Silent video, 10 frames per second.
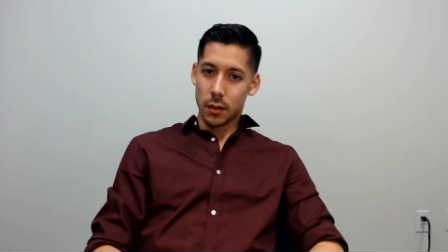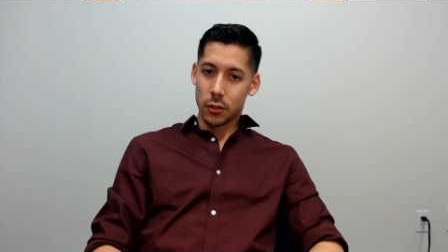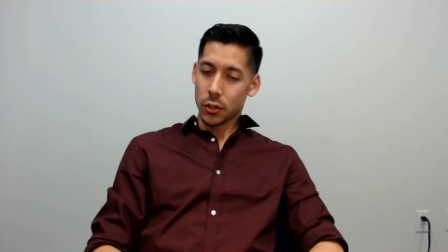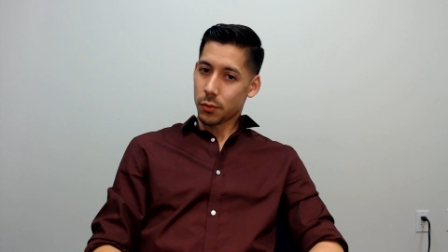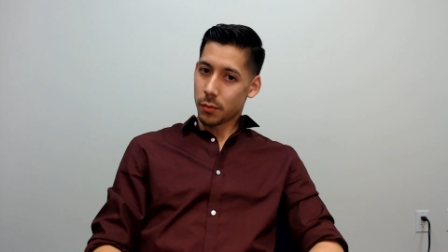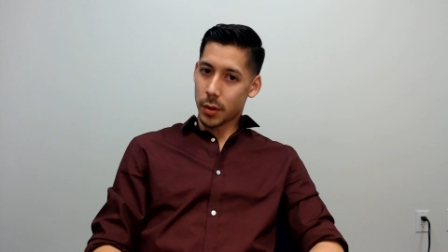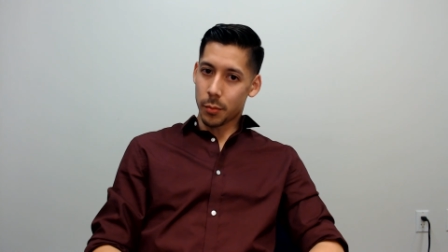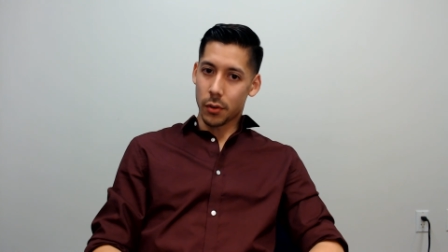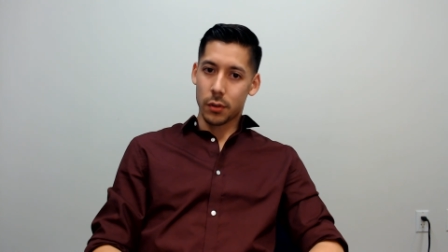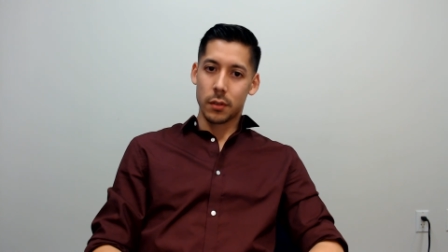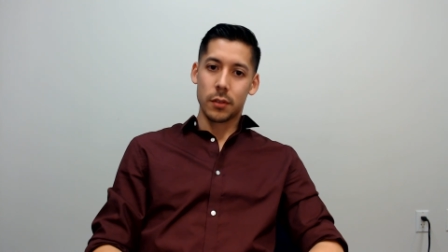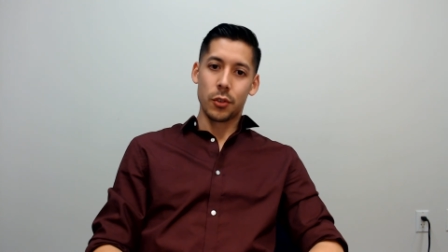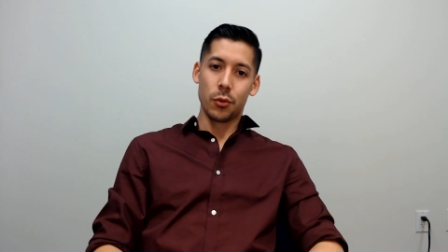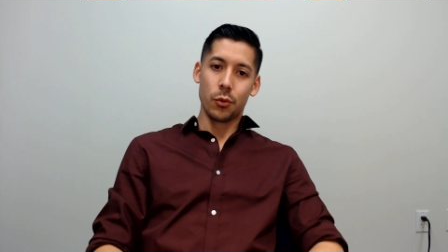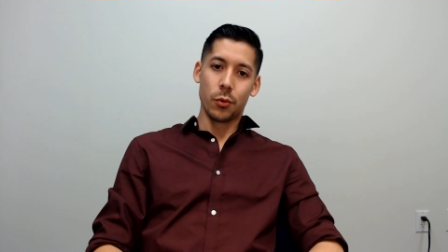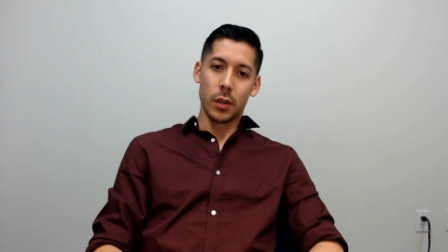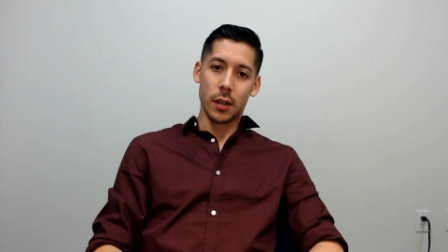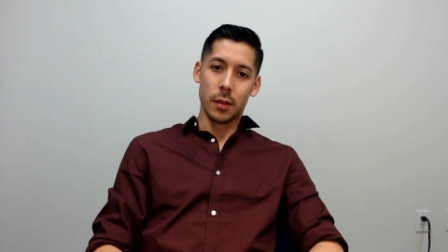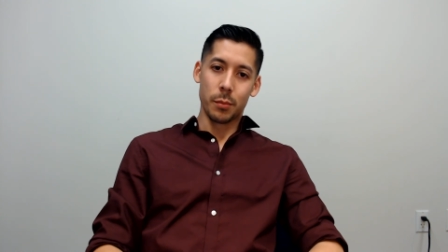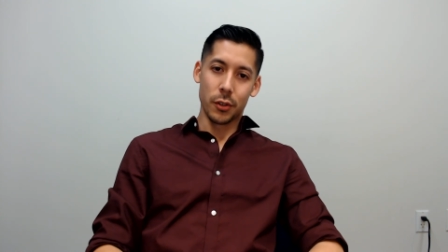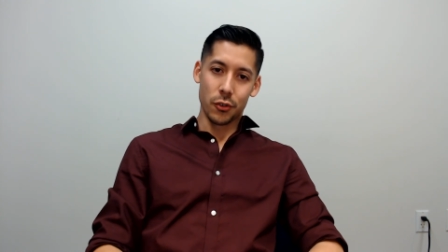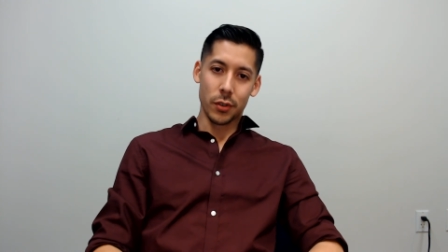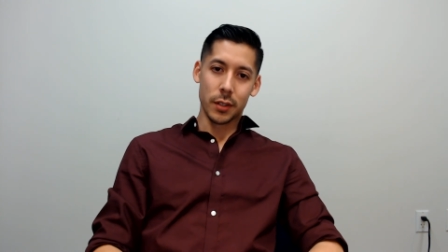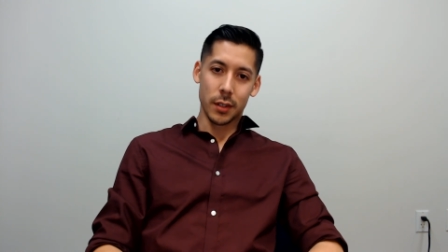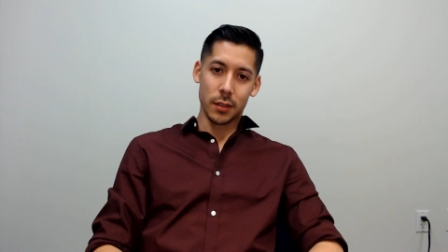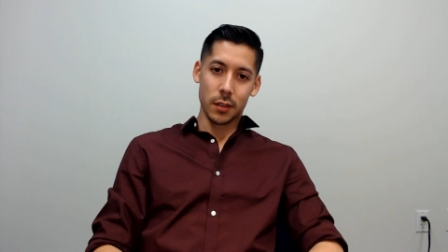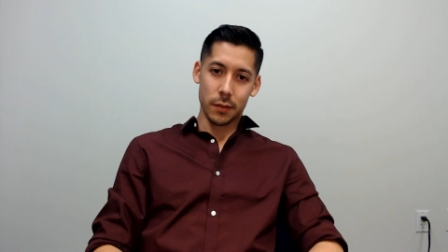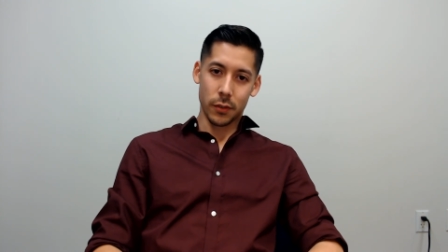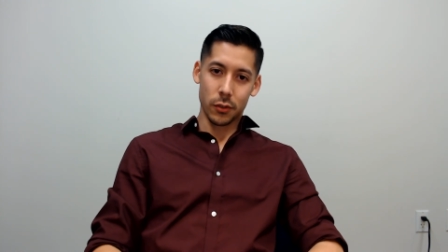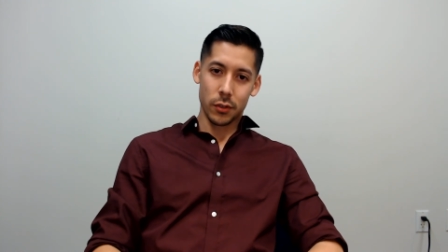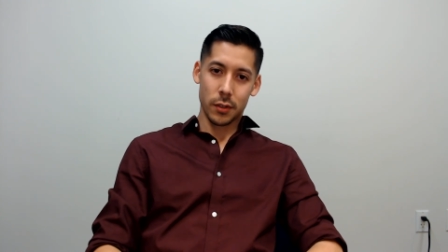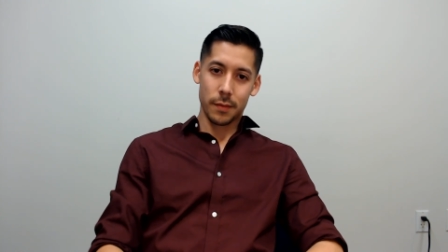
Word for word: just remember to uh, put your existence first.